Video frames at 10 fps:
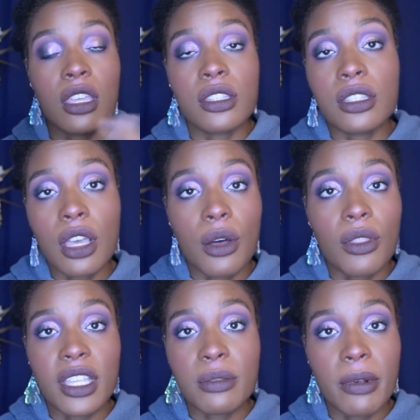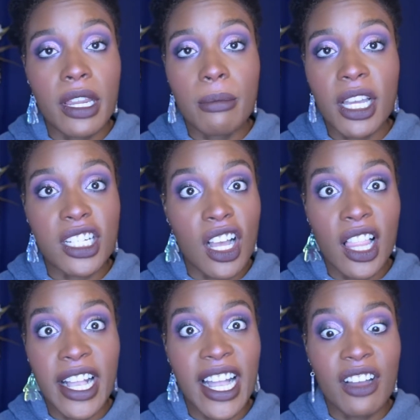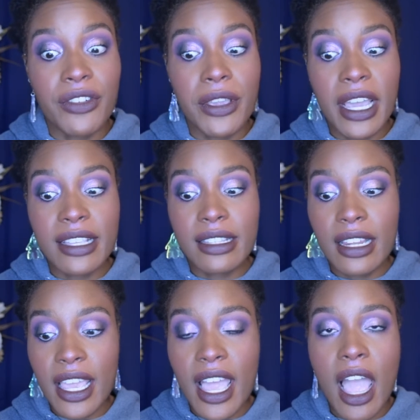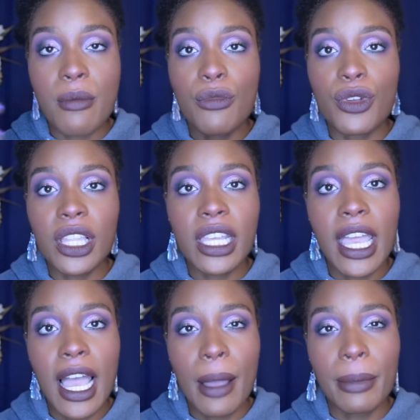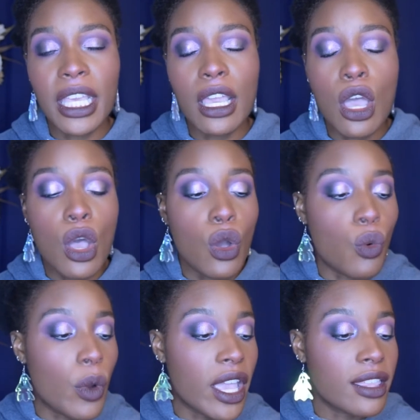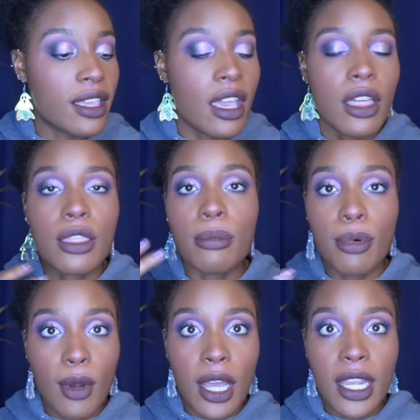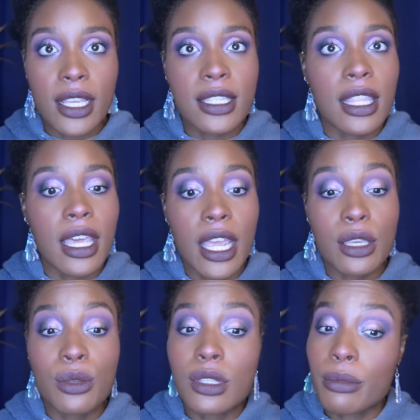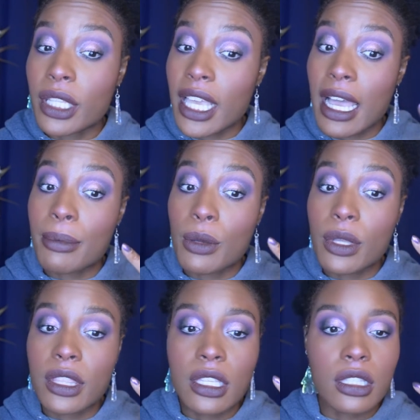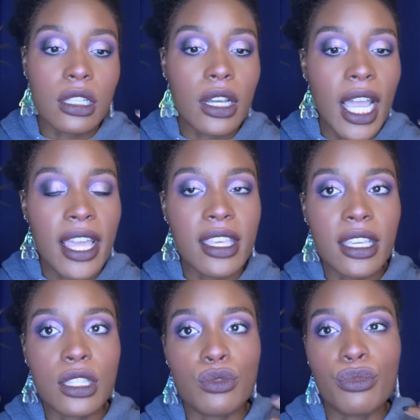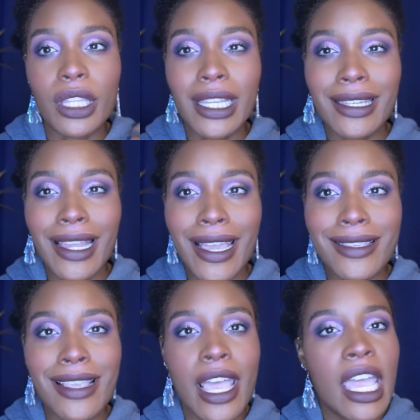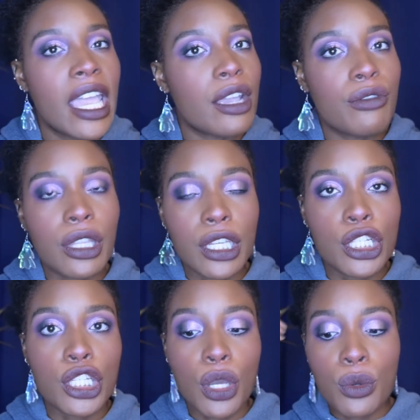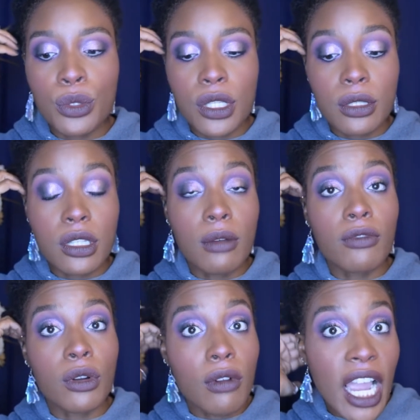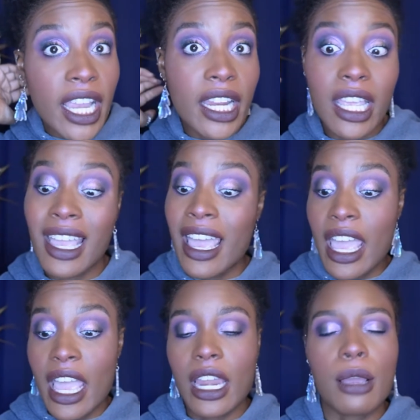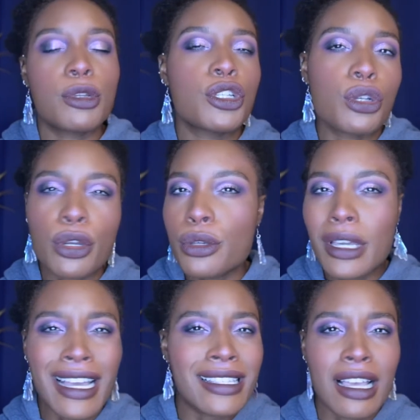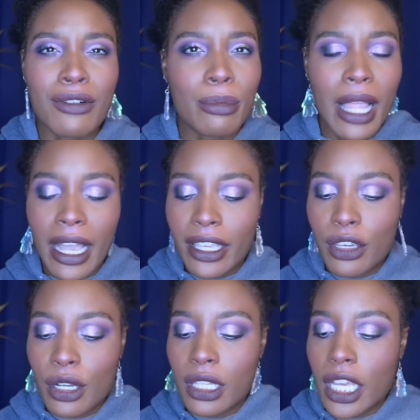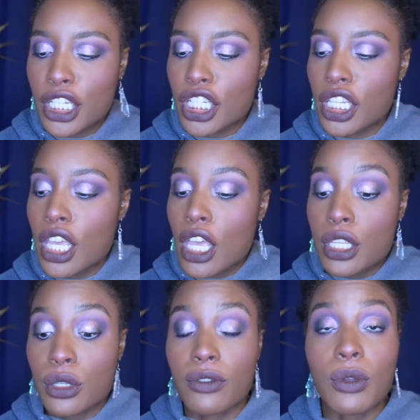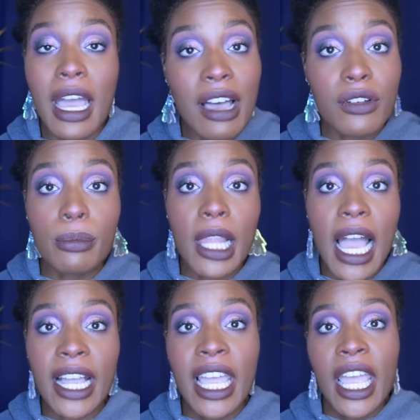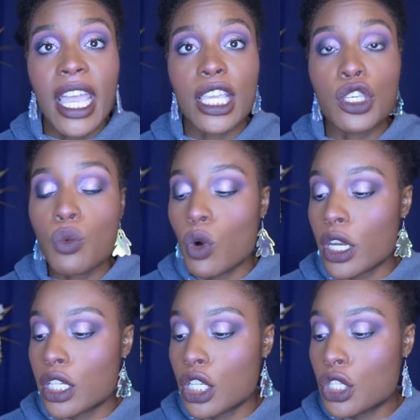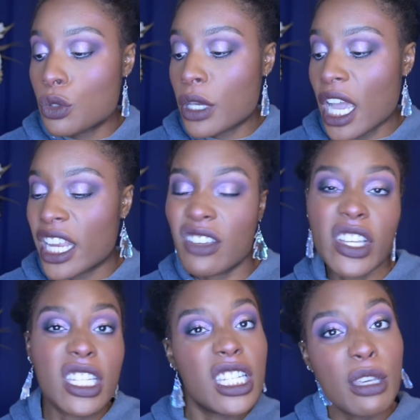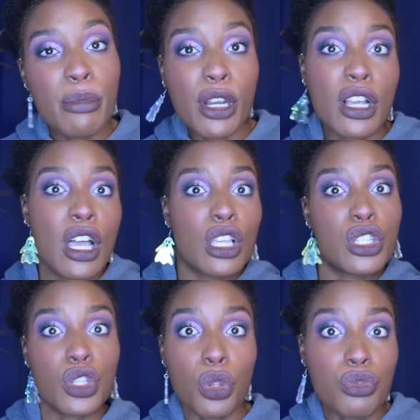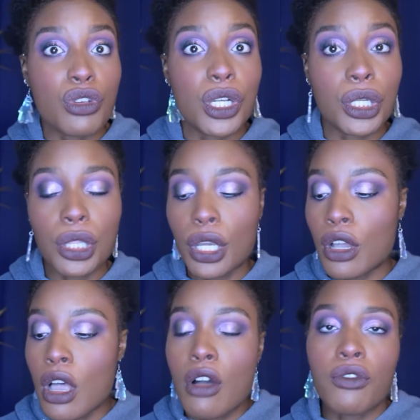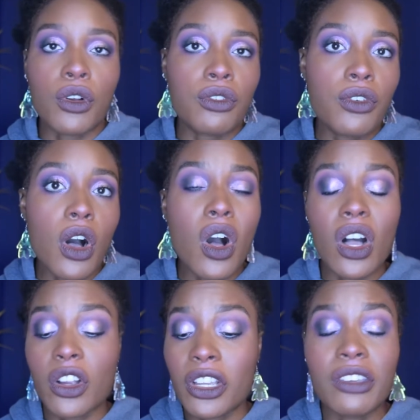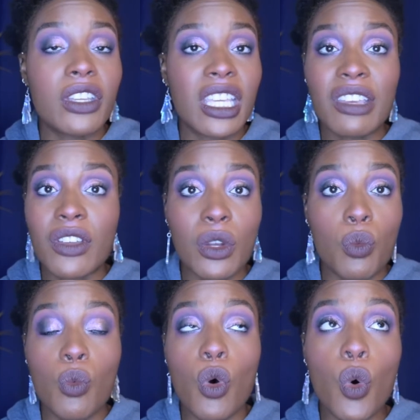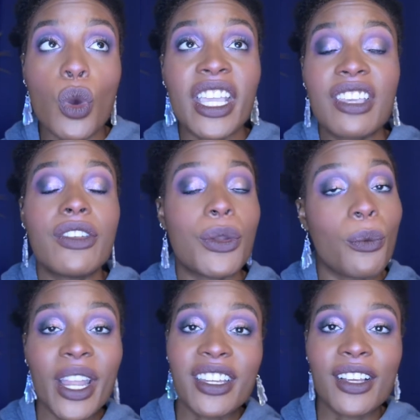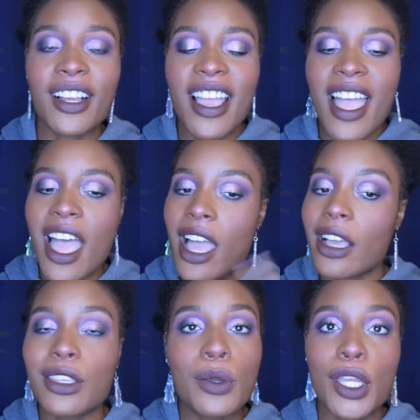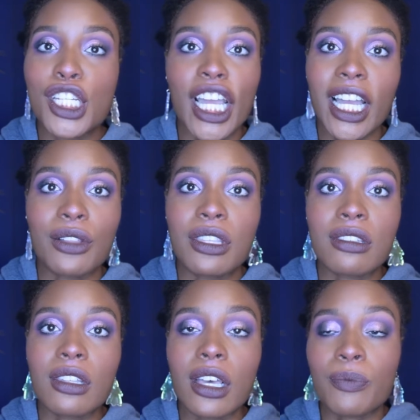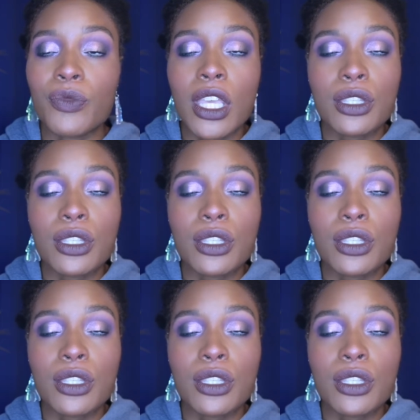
So that's pretty much all I got for you guys today. I'm really happy with the products that I use. I'm really happy with this look. I think it's really nice. It really shows some variety, and I'm sure you guys have a black in your collection. So if you have a black and you wanted to do kind of a deeper, sultrier look for fall or even winter, you could check out this look.